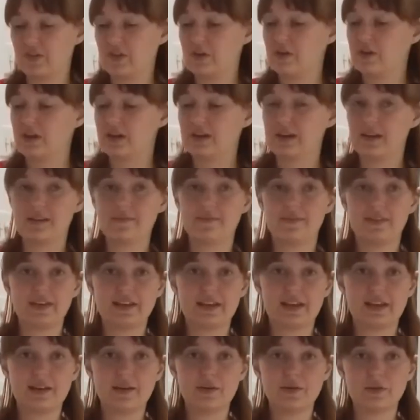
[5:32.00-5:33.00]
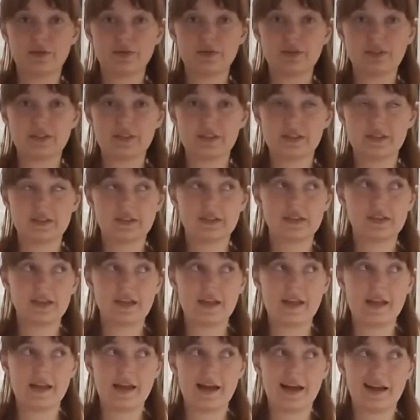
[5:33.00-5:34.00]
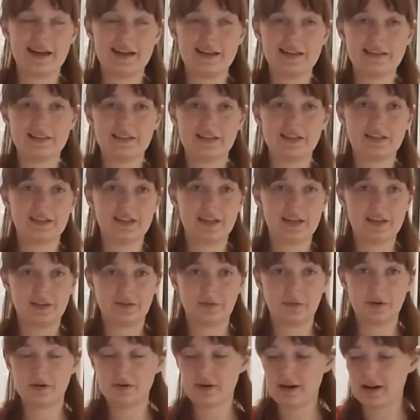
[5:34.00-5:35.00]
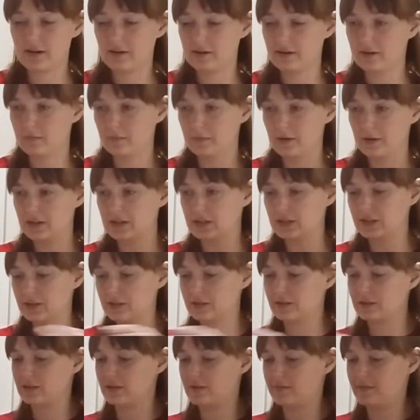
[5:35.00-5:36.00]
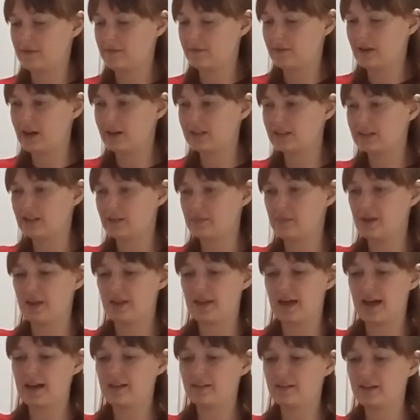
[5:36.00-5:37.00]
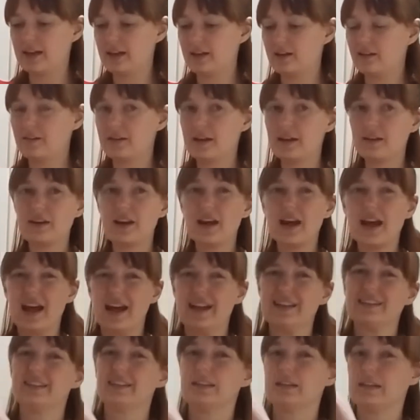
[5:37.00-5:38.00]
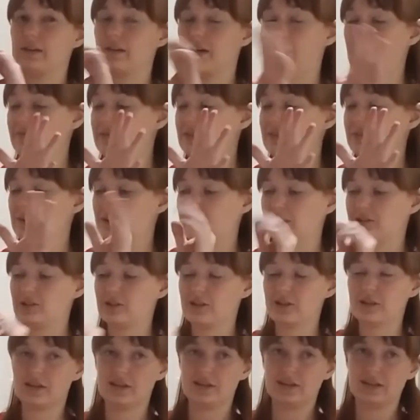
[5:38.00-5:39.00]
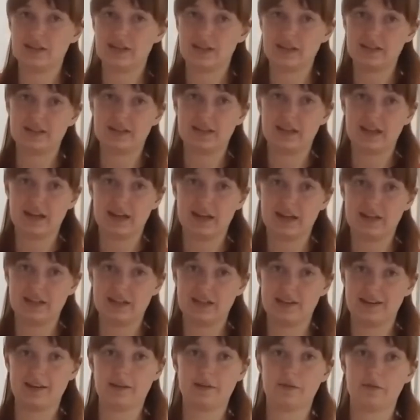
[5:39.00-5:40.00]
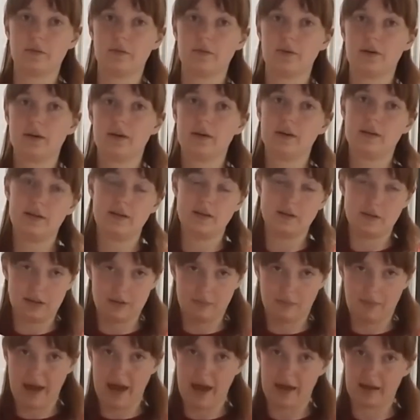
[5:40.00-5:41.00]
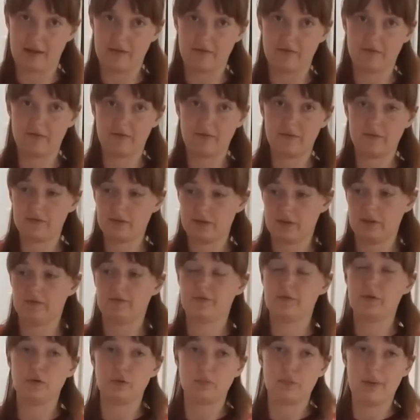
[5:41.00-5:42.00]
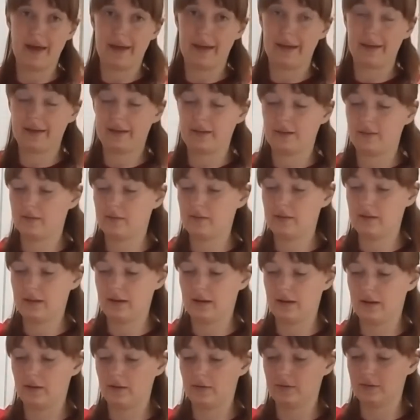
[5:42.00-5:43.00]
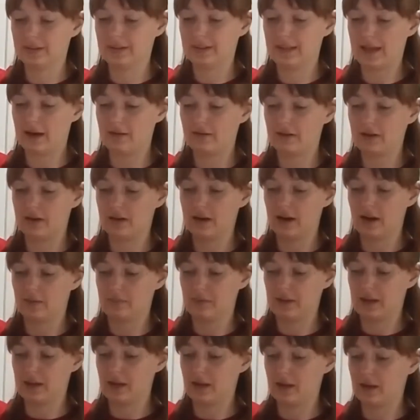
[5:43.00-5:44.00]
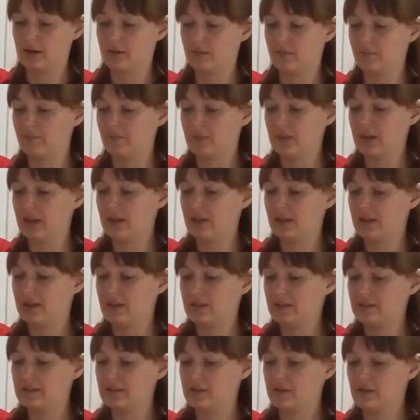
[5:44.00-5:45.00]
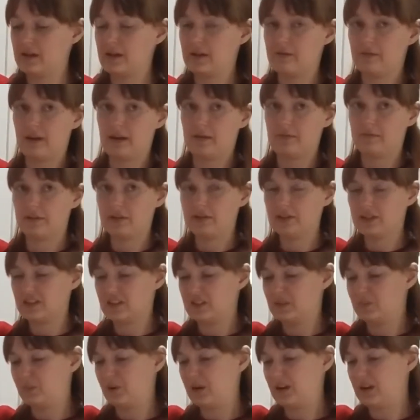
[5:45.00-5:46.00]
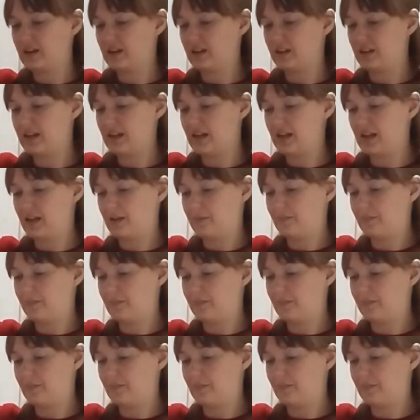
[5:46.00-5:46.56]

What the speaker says: could even use the ice that they throw down in winter, so if you've got some of that laying around, you have to make sure that it doesn't get into the bag of the food bag. You know, that would not be good. So anyway, we're just sprinkling